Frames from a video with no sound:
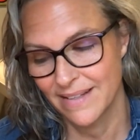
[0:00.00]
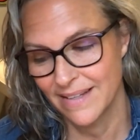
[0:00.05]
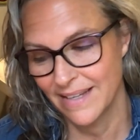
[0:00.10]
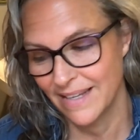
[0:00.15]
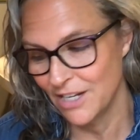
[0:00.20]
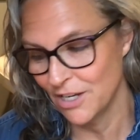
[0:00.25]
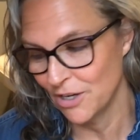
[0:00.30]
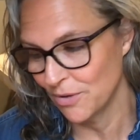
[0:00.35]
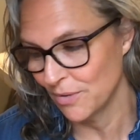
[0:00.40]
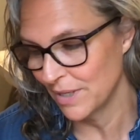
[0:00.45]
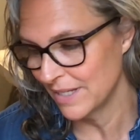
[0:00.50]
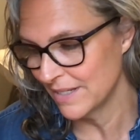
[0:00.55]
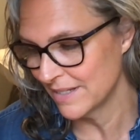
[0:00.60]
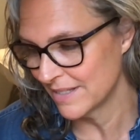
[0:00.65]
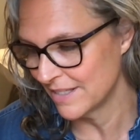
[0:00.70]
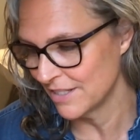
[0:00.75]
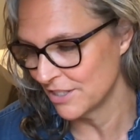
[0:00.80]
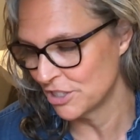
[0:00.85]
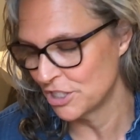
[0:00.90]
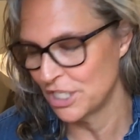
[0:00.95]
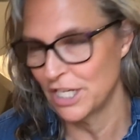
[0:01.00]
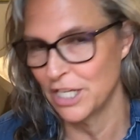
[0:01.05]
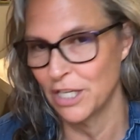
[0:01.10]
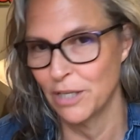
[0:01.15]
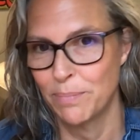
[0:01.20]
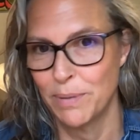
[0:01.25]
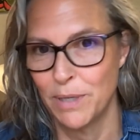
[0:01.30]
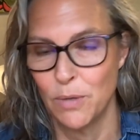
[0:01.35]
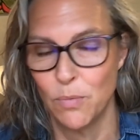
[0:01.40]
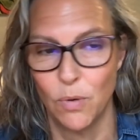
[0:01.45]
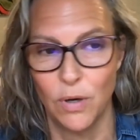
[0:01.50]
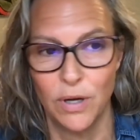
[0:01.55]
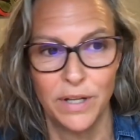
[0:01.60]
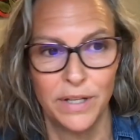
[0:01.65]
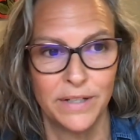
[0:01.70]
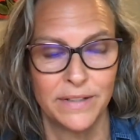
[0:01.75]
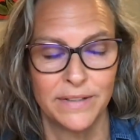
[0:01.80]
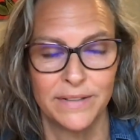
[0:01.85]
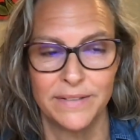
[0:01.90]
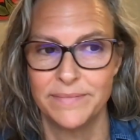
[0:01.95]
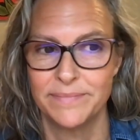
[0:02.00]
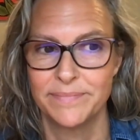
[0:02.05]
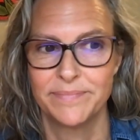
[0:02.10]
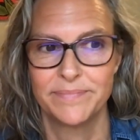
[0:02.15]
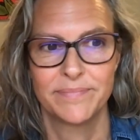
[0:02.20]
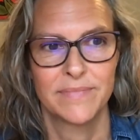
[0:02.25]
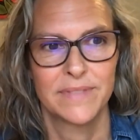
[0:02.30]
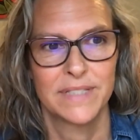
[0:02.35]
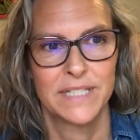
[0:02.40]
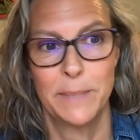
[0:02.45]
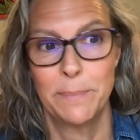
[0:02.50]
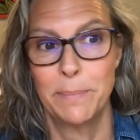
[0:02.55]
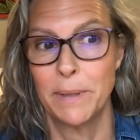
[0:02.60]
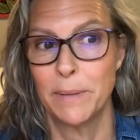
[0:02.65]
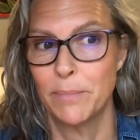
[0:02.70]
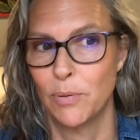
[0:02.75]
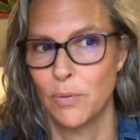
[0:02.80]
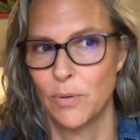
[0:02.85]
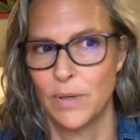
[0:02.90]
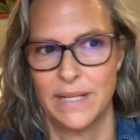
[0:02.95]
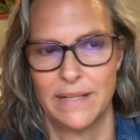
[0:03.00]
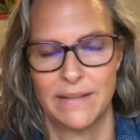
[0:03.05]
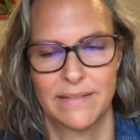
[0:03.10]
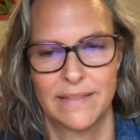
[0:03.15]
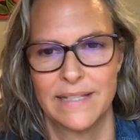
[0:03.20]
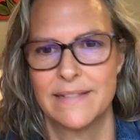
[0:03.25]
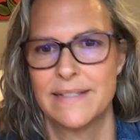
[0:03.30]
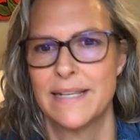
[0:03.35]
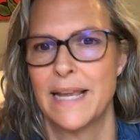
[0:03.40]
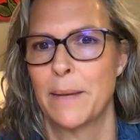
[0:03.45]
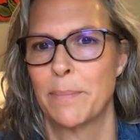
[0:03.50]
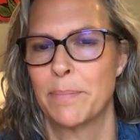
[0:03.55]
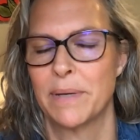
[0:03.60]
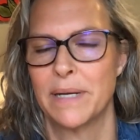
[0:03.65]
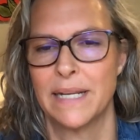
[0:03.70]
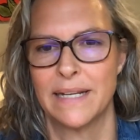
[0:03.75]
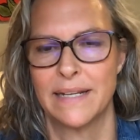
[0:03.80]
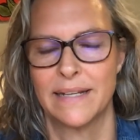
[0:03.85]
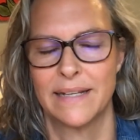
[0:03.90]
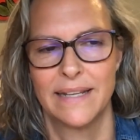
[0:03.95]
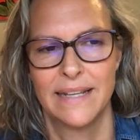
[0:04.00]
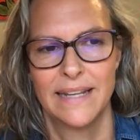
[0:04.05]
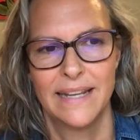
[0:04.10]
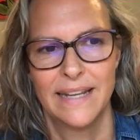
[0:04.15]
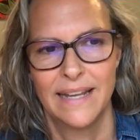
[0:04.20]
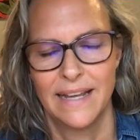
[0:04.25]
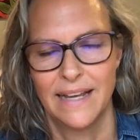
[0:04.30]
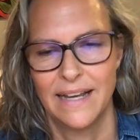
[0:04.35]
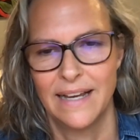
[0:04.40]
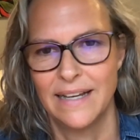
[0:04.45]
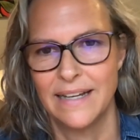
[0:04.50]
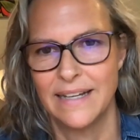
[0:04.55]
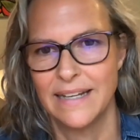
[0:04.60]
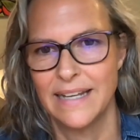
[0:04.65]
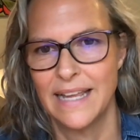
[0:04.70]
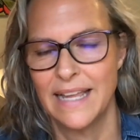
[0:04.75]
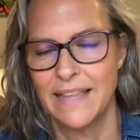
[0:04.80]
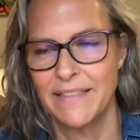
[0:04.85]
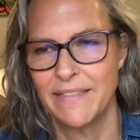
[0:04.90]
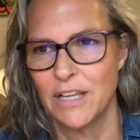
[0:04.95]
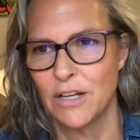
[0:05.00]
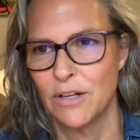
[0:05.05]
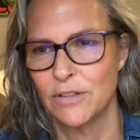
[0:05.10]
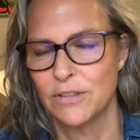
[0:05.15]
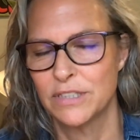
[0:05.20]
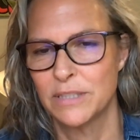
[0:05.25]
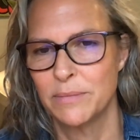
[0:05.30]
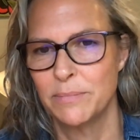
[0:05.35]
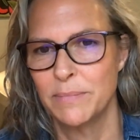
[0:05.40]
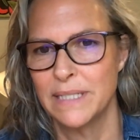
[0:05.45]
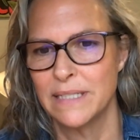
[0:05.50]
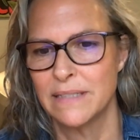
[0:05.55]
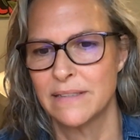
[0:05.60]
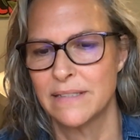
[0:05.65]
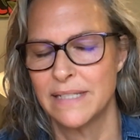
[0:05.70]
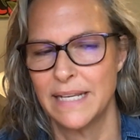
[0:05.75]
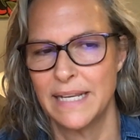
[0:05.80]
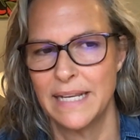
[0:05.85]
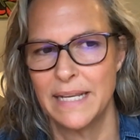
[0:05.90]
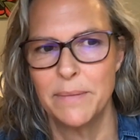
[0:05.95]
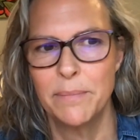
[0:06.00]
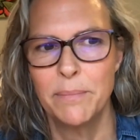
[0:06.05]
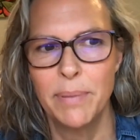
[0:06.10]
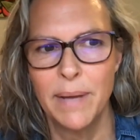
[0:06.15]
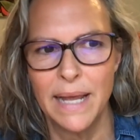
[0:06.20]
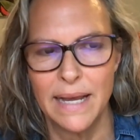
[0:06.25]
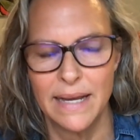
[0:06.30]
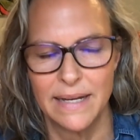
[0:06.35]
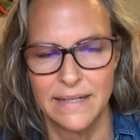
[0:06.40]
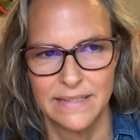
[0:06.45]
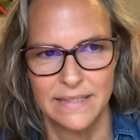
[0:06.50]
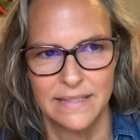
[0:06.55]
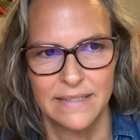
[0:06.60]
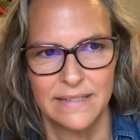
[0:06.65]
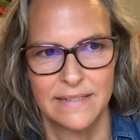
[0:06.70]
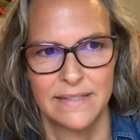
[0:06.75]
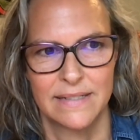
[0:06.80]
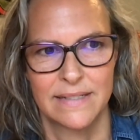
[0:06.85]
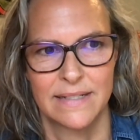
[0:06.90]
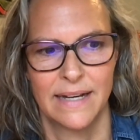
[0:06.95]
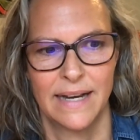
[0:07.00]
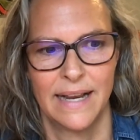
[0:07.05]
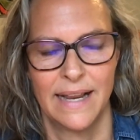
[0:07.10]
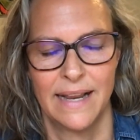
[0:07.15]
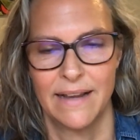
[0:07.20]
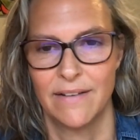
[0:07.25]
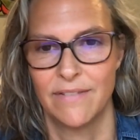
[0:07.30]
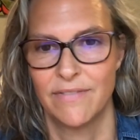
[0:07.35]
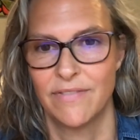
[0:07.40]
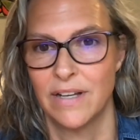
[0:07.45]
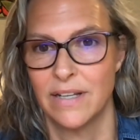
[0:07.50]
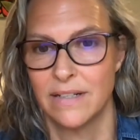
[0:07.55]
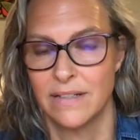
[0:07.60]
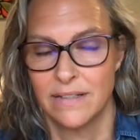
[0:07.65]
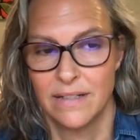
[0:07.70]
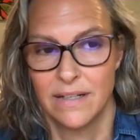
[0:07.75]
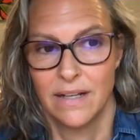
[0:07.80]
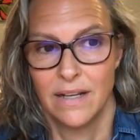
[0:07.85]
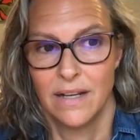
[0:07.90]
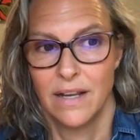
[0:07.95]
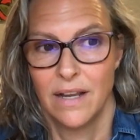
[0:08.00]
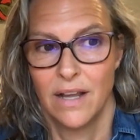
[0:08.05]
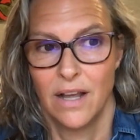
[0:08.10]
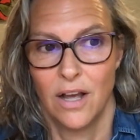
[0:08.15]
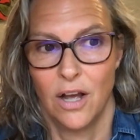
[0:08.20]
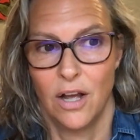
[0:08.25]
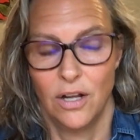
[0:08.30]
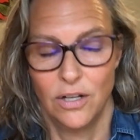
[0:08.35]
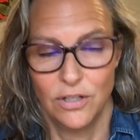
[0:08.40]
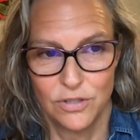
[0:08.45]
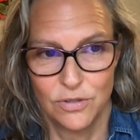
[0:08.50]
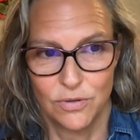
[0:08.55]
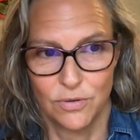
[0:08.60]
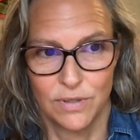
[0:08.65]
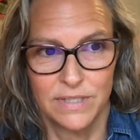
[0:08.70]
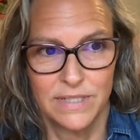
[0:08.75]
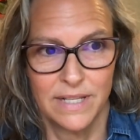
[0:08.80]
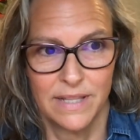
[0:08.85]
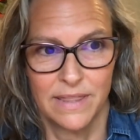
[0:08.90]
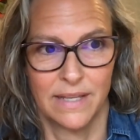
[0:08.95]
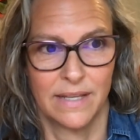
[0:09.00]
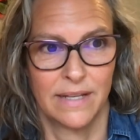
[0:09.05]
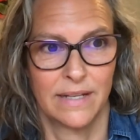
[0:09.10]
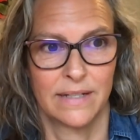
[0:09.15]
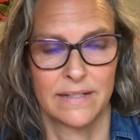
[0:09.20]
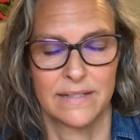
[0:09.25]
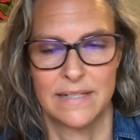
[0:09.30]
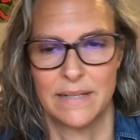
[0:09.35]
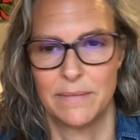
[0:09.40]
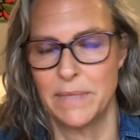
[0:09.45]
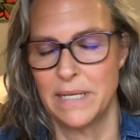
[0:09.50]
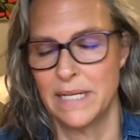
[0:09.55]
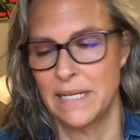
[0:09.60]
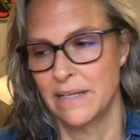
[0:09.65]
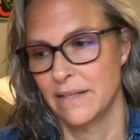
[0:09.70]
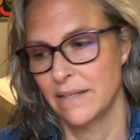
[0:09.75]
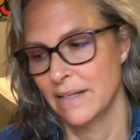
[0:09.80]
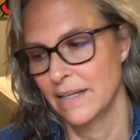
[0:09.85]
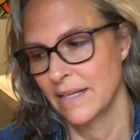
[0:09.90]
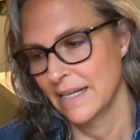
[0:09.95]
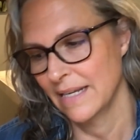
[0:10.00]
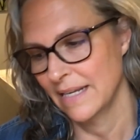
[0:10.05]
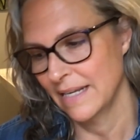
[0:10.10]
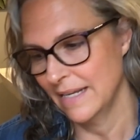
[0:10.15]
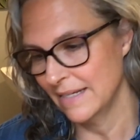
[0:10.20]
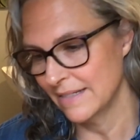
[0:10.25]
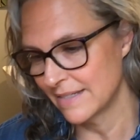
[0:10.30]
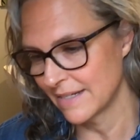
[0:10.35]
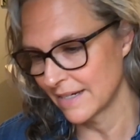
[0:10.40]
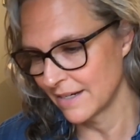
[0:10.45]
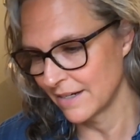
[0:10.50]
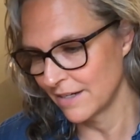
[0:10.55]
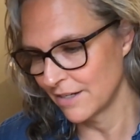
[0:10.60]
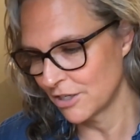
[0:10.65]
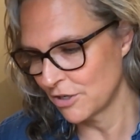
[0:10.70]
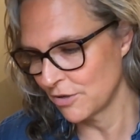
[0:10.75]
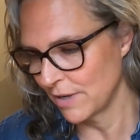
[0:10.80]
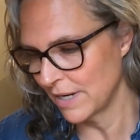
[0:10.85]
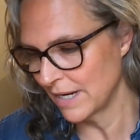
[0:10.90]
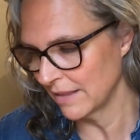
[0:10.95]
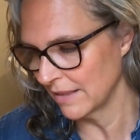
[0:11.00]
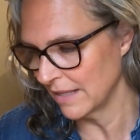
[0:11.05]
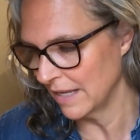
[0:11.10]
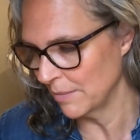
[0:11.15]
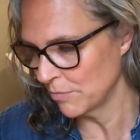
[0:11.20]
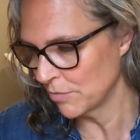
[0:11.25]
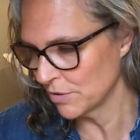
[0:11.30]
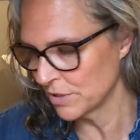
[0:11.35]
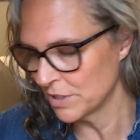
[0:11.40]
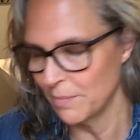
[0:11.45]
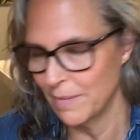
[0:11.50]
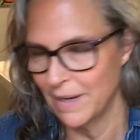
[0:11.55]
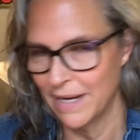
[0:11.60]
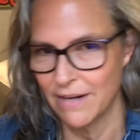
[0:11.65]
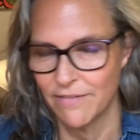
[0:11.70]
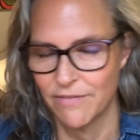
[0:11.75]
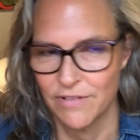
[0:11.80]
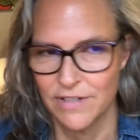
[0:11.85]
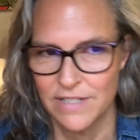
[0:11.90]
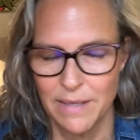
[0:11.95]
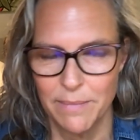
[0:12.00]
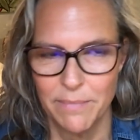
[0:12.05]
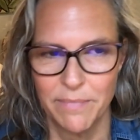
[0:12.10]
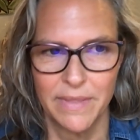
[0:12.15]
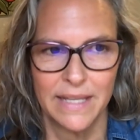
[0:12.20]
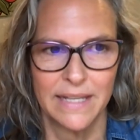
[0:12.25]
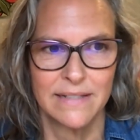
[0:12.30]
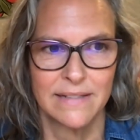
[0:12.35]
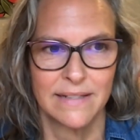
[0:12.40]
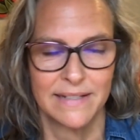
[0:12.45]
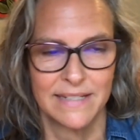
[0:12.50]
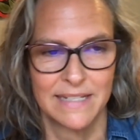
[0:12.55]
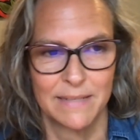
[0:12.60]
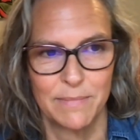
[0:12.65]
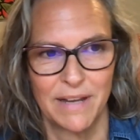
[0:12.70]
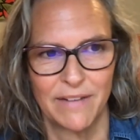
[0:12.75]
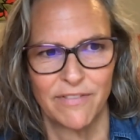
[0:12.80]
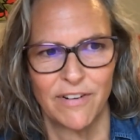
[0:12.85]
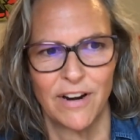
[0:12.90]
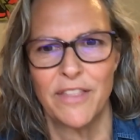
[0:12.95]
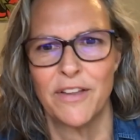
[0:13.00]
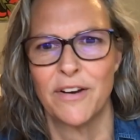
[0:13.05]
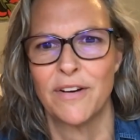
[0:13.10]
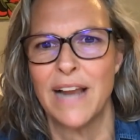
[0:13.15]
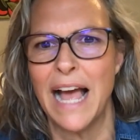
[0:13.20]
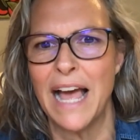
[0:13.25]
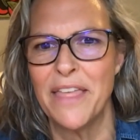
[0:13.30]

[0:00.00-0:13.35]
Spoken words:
is this GLP-1 tipping point that's happening, and the ultimate impact this is going to have on all sorts of things. I mean, is it going to create a lot more demand for some things, less demand for other?